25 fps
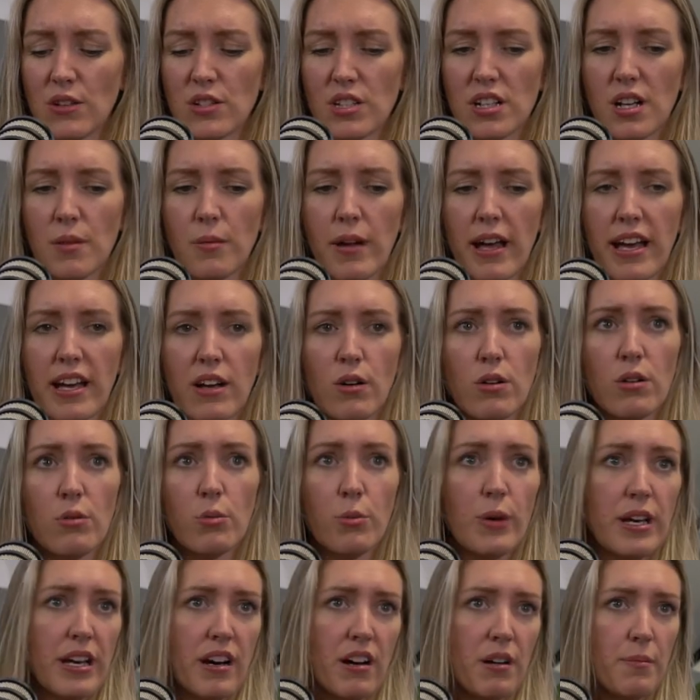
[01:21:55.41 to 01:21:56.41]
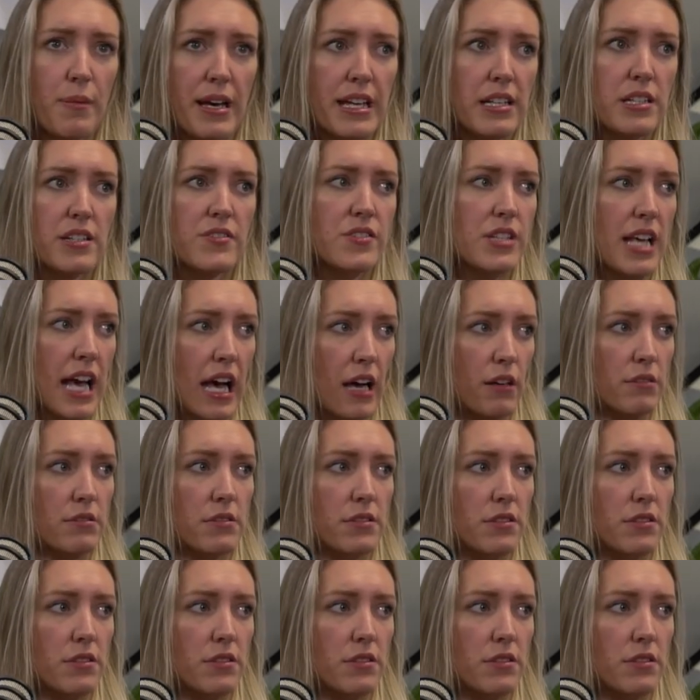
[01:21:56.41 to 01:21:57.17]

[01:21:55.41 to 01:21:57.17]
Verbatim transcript: And I'm like, oh, we are made of sound.